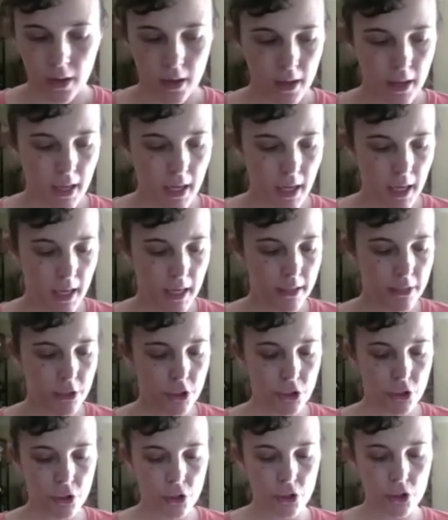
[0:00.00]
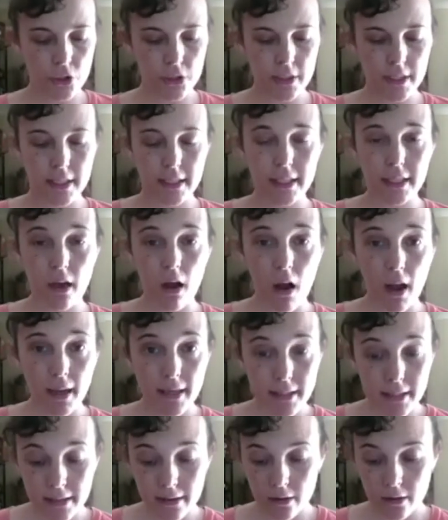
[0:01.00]
To
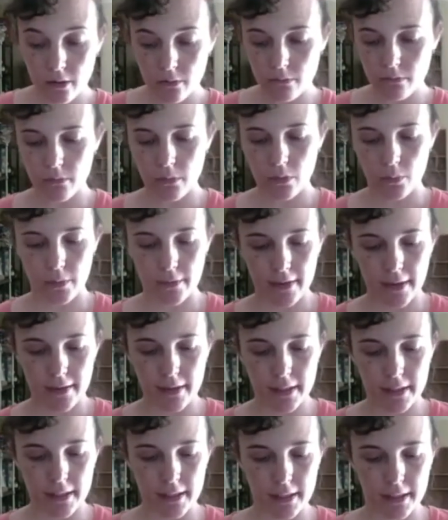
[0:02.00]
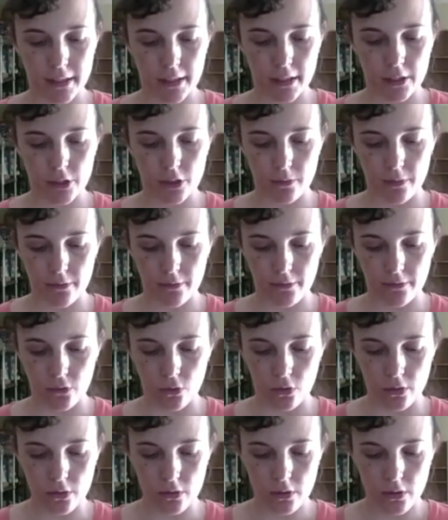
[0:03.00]
size them, we've had this discussion
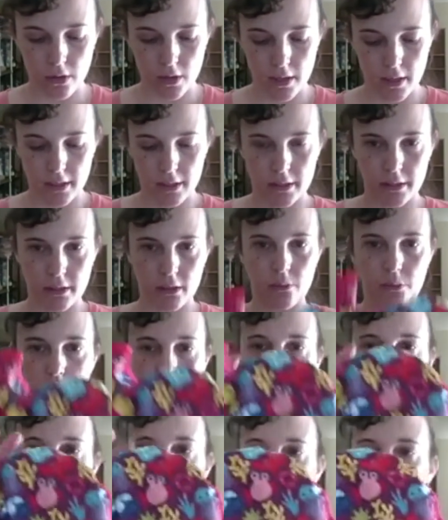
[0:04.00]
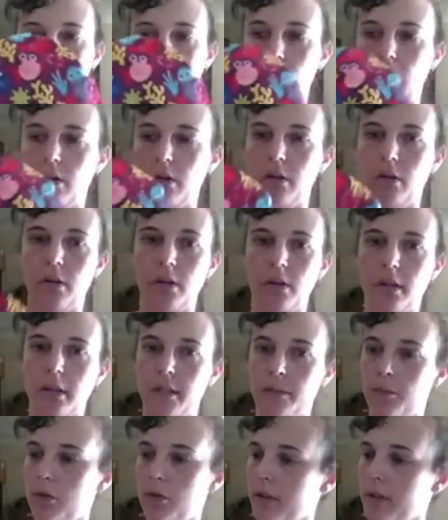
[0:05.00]
before, so I'll put this one on the
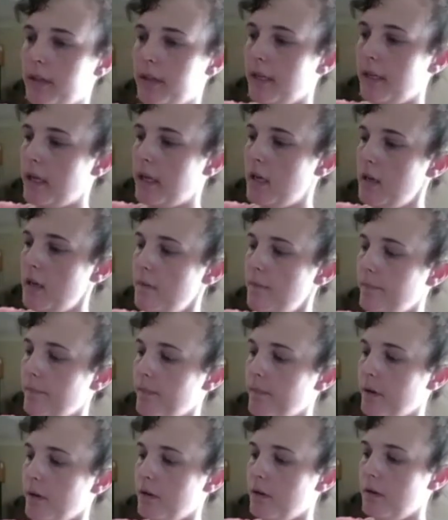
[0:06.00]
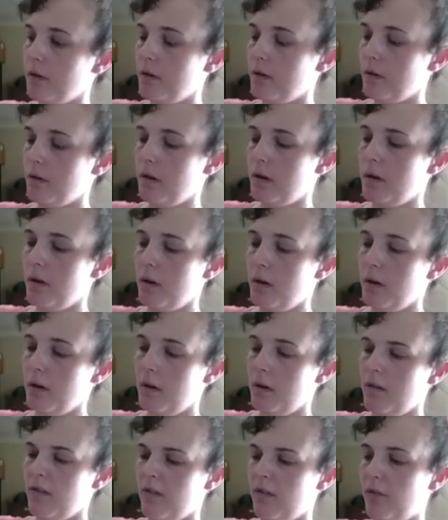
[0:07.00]
smaller setting, and
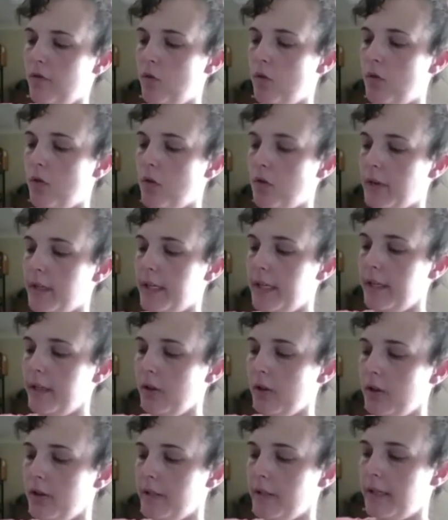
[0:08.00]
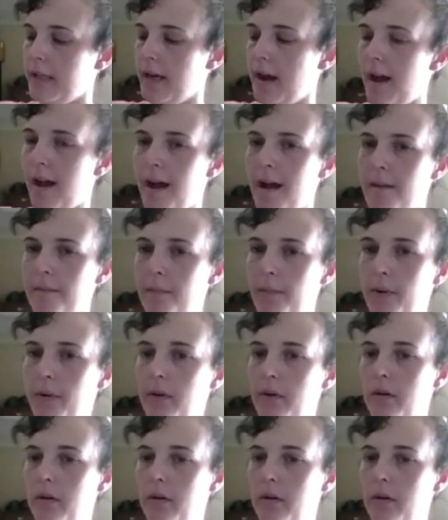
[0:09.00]
4 odd kilos and up.